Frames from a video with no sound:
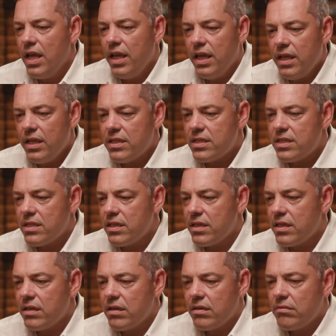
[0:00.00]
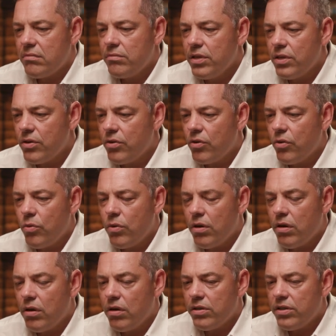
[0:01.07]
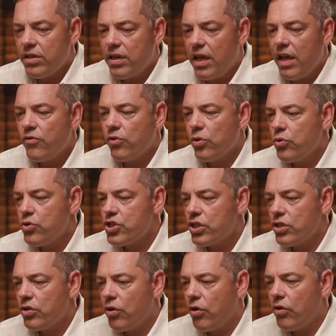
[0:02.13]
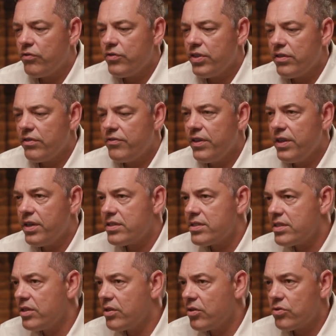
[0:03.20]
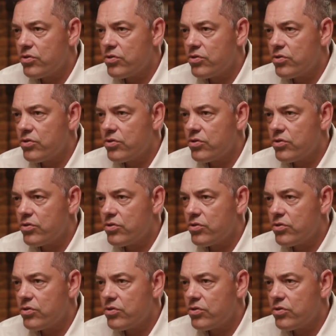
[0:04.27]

it's, you know, the evolution of the fittest, you know.